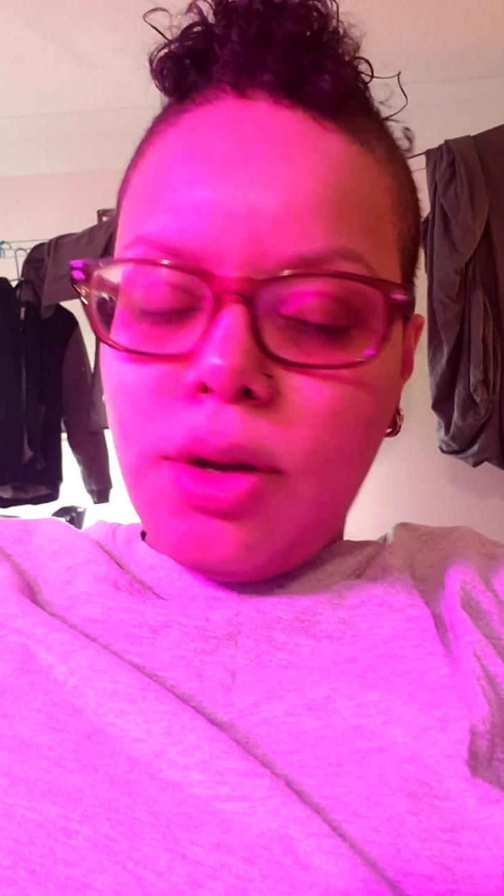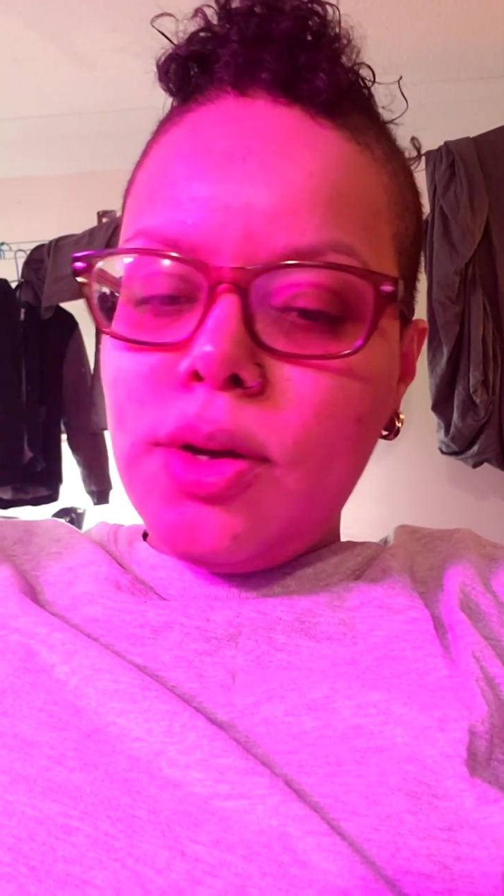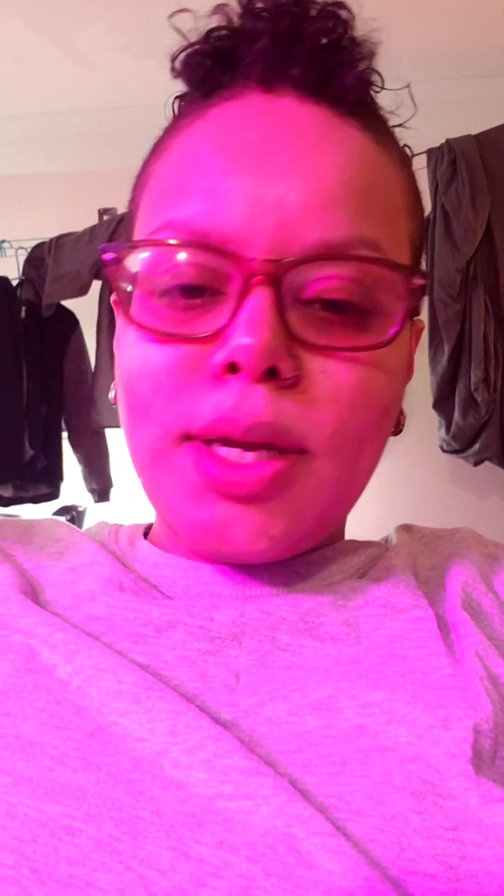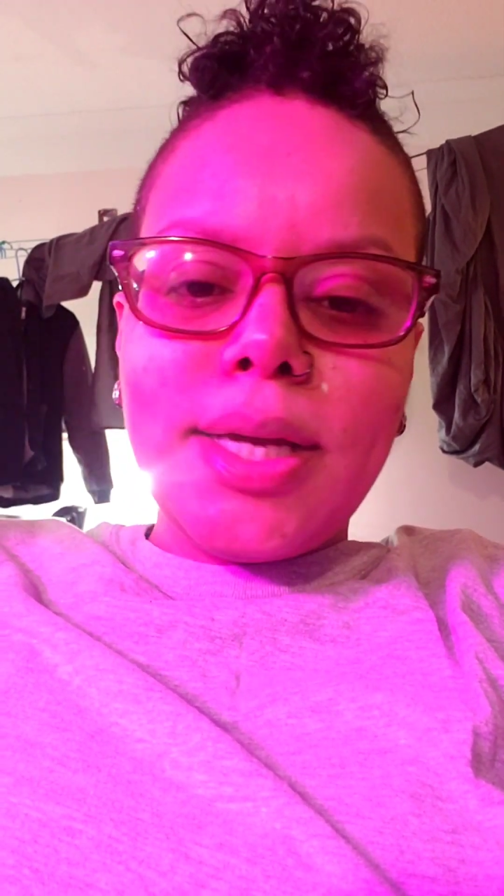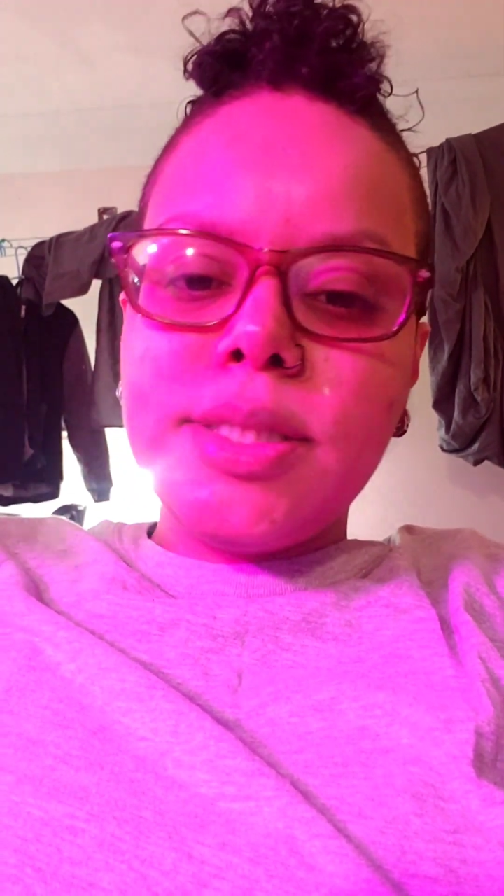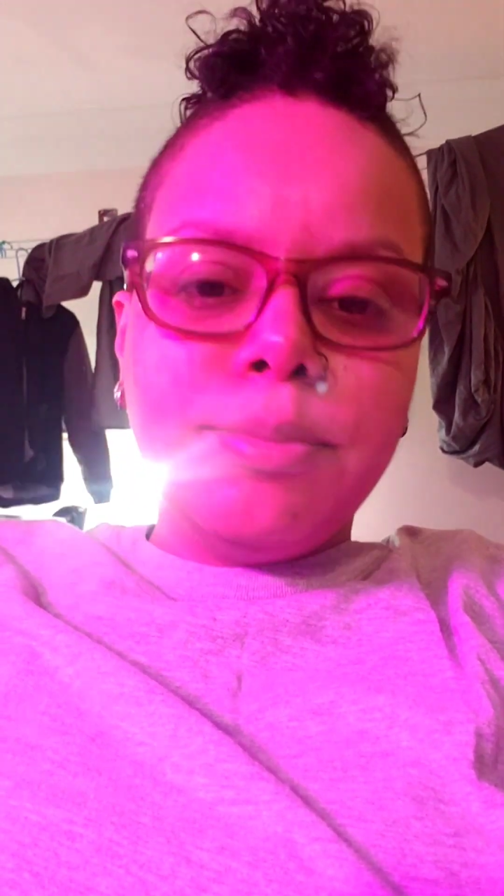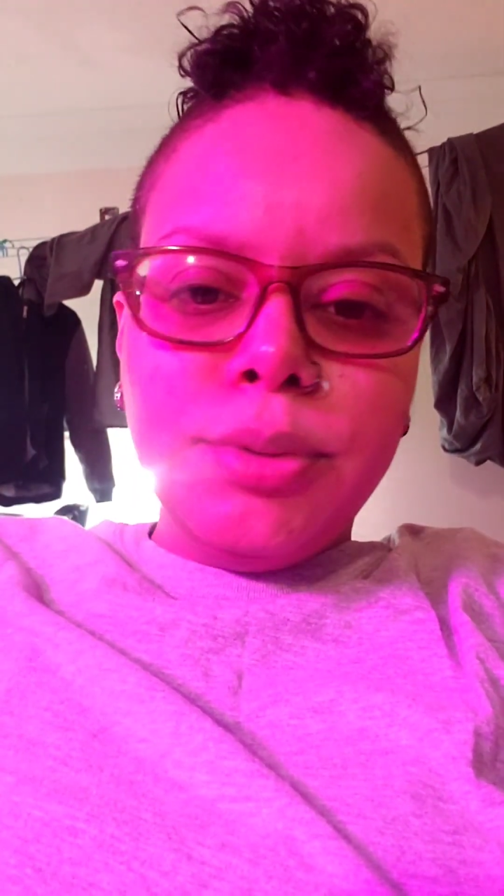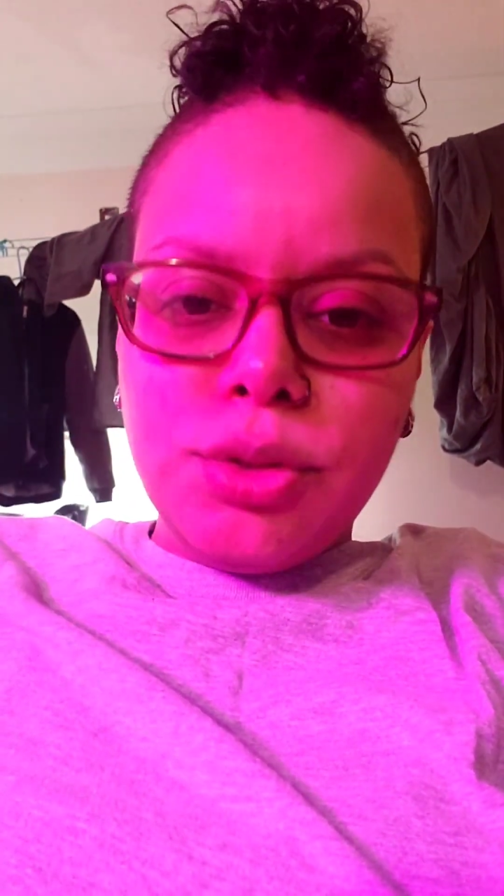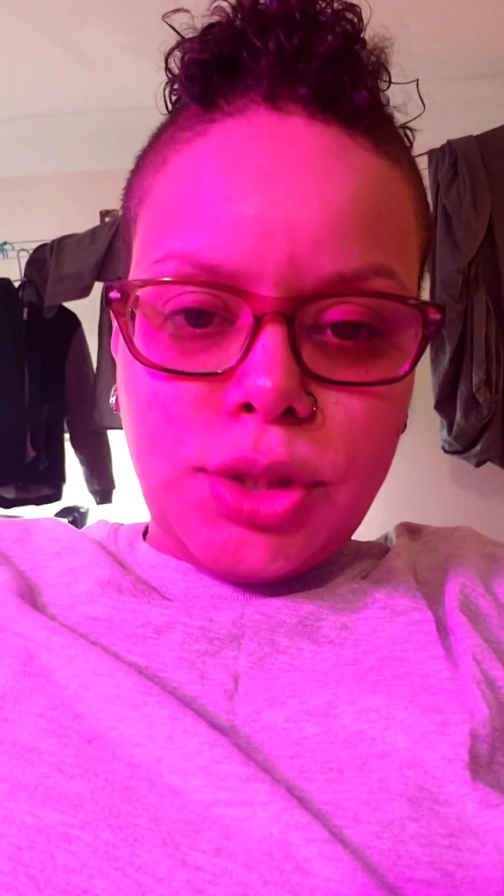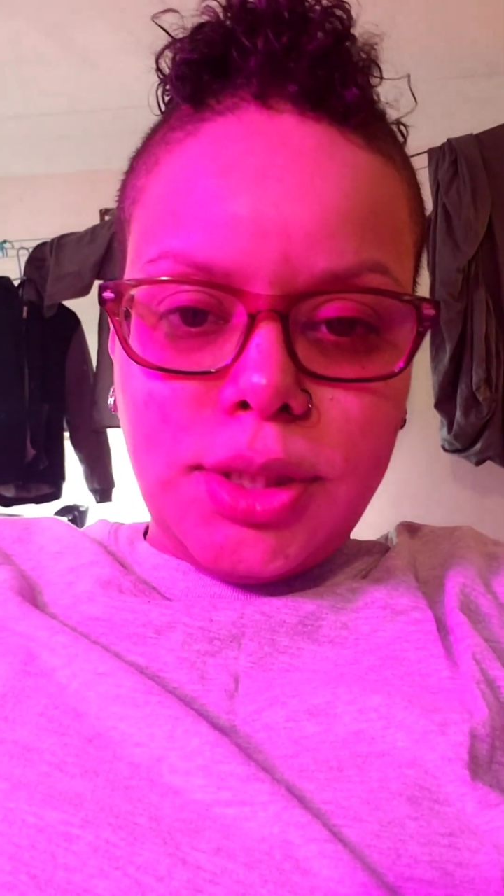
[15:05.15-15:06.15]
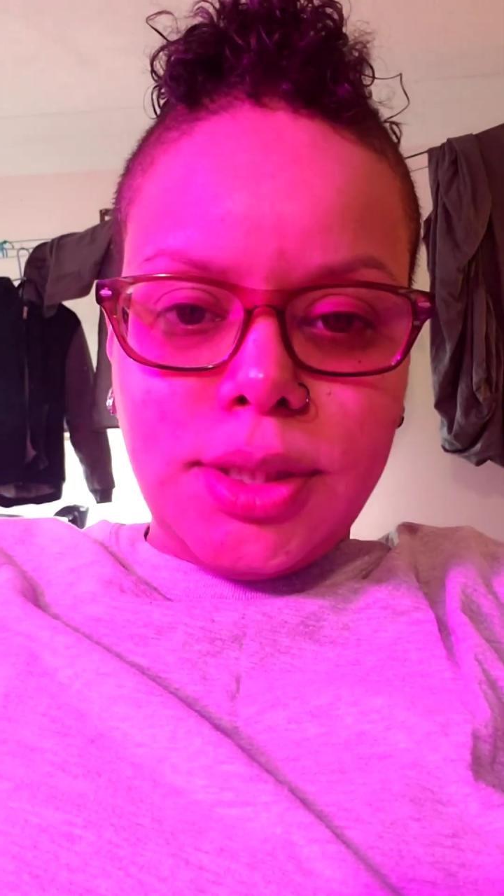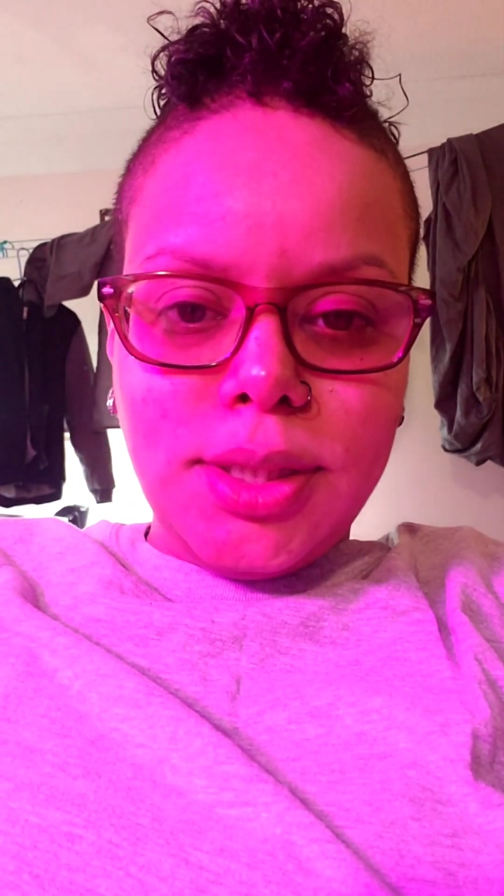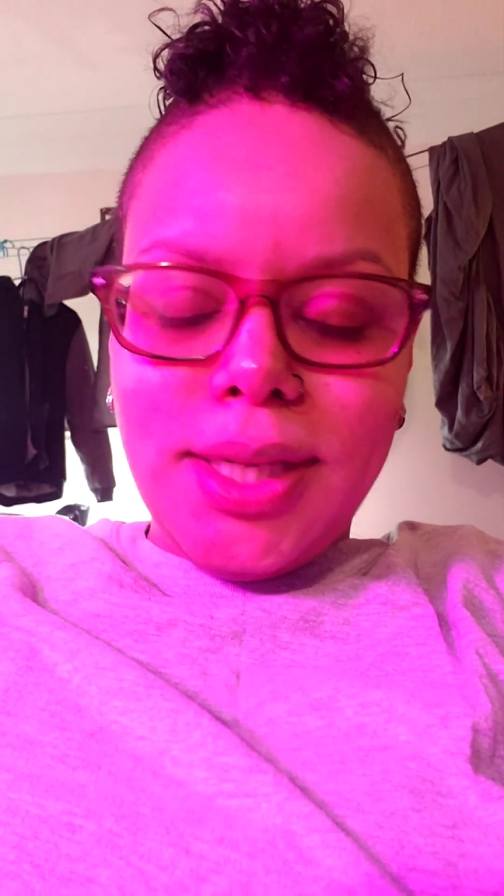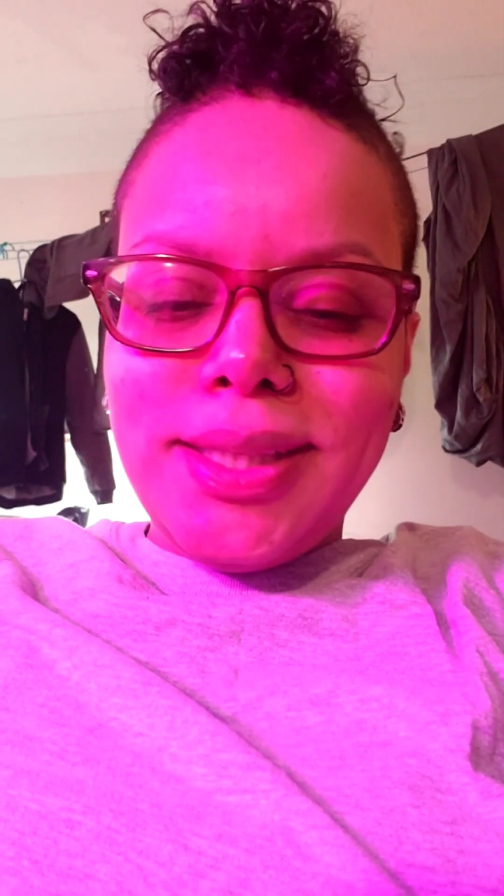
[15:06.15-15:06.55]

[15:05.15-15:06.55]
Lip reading: All kinds of bullshit